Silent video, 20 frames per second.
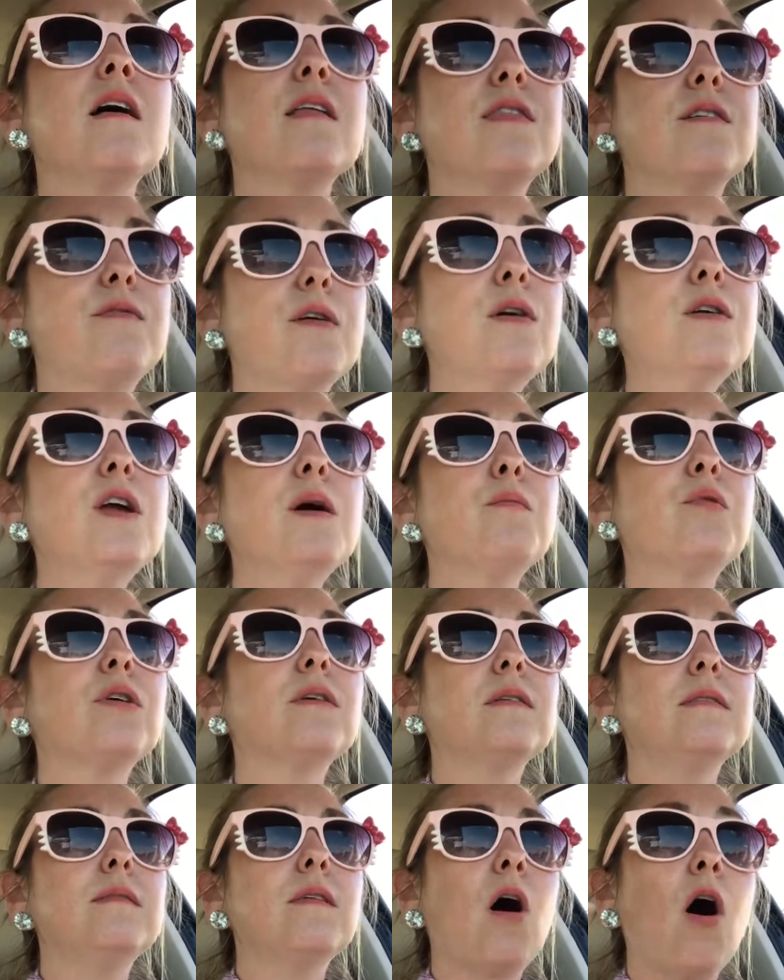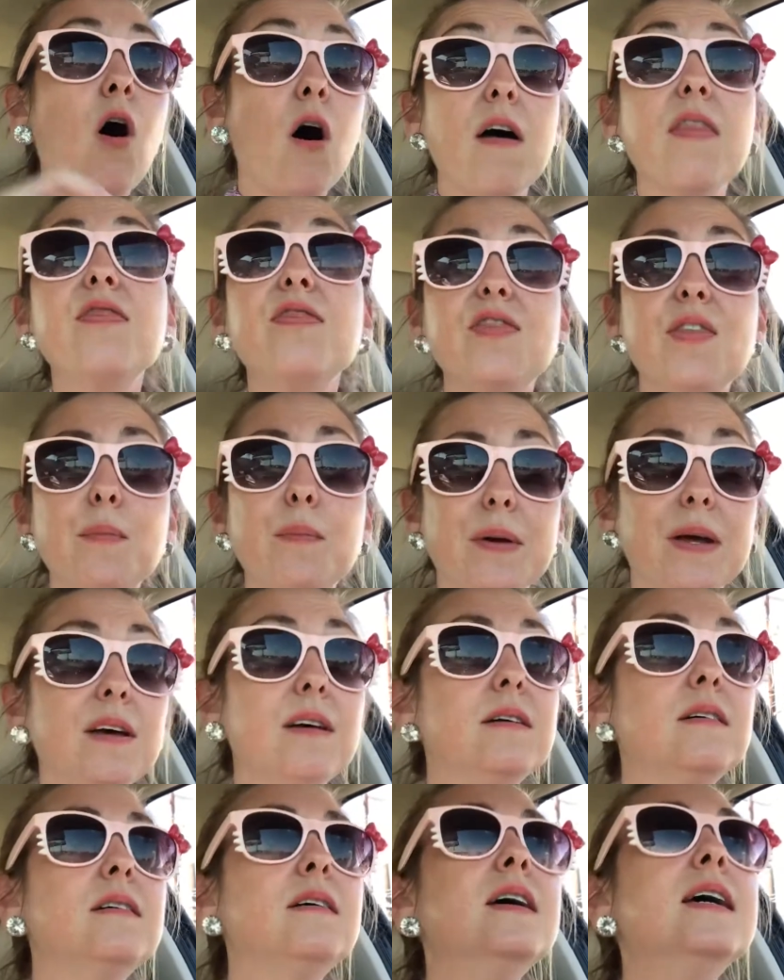The phone number on the
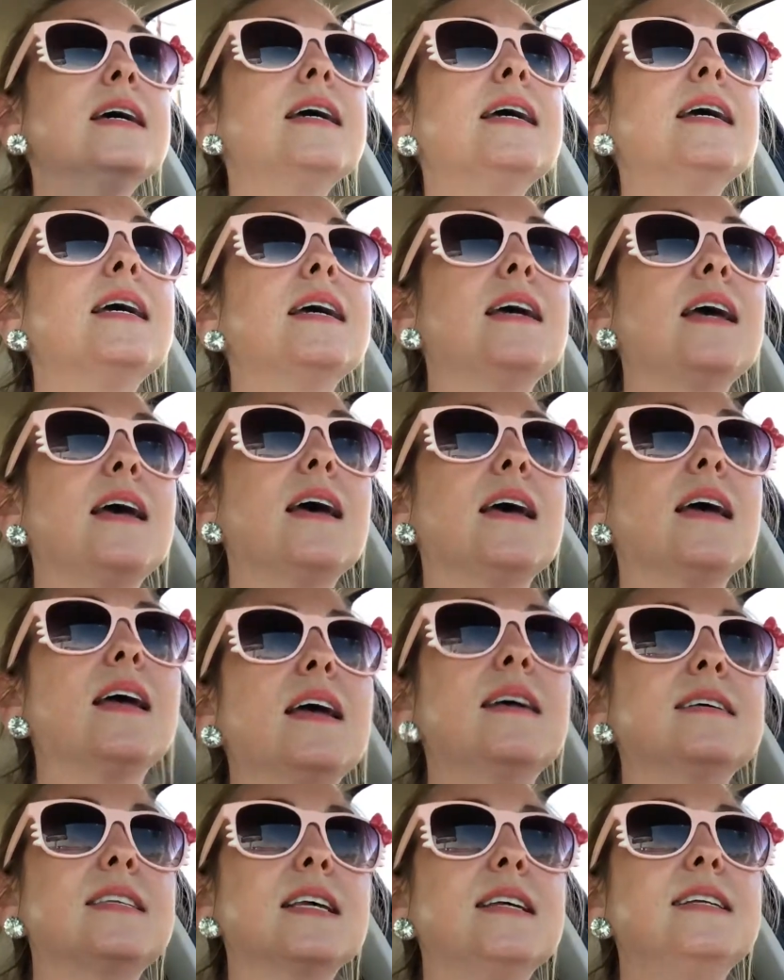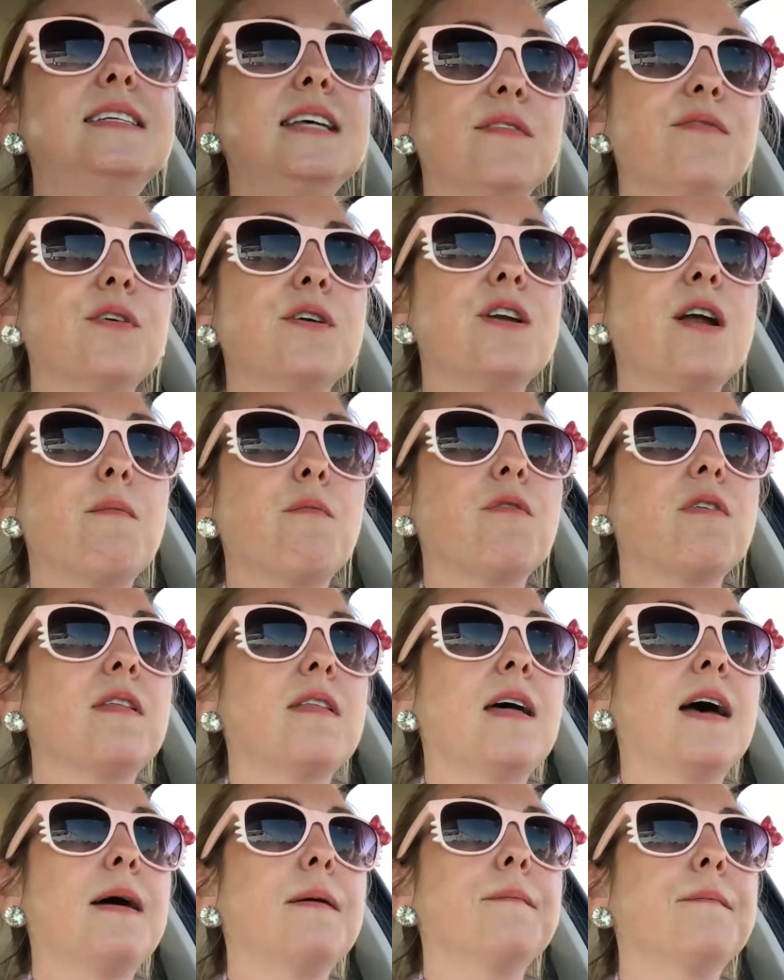bill is a different number
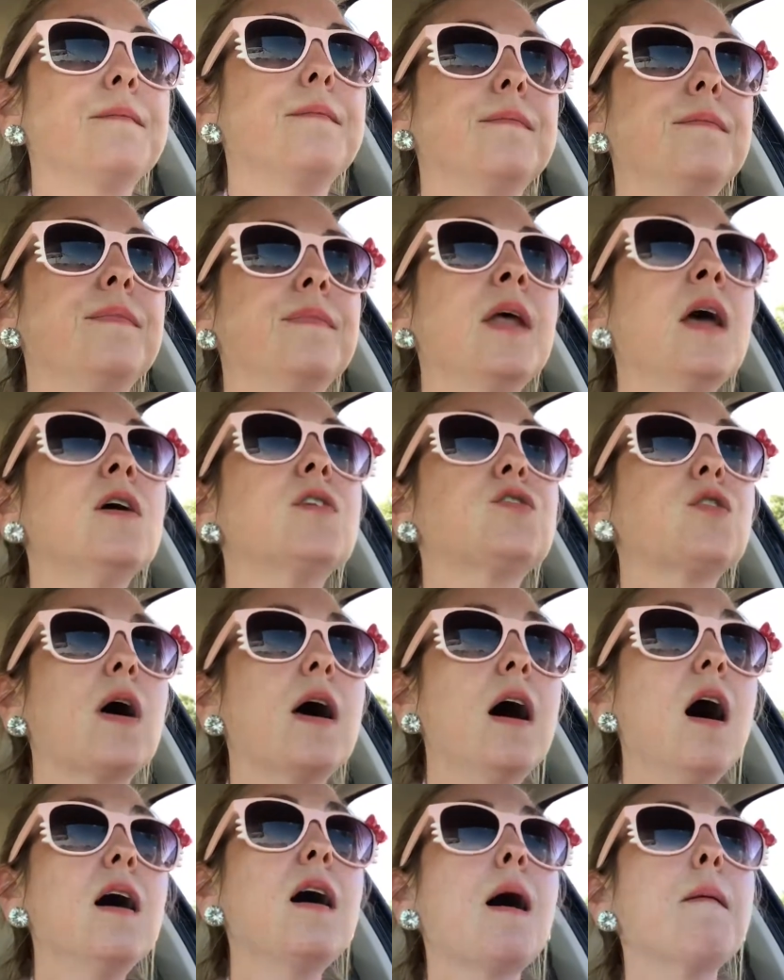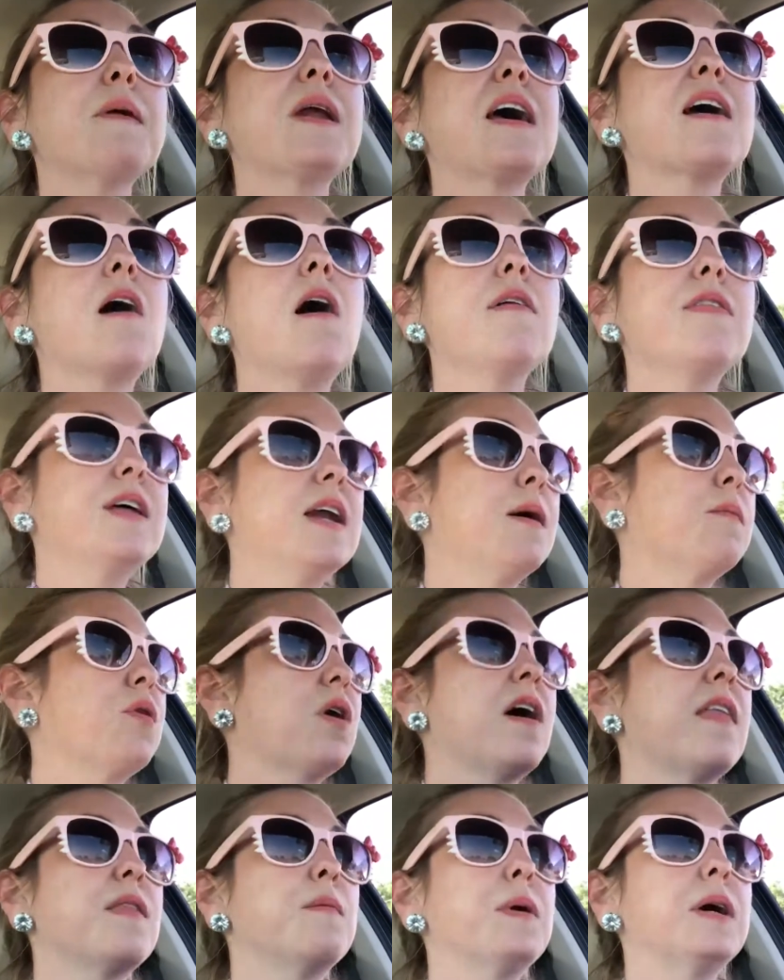than that. So I hung up and I called the number
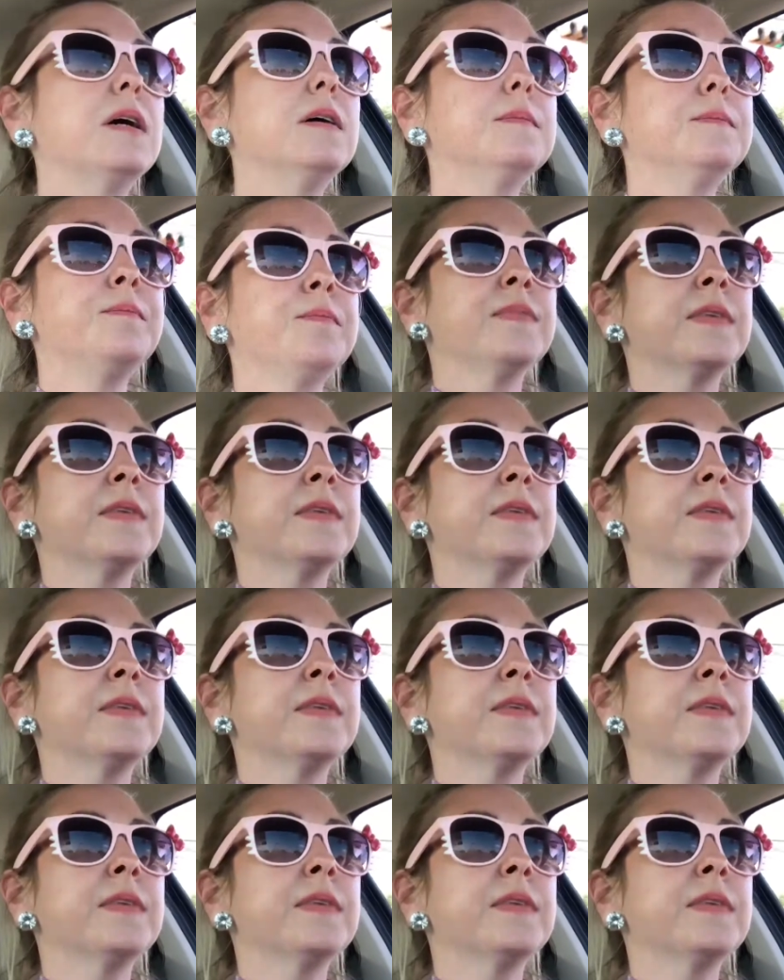on the bill.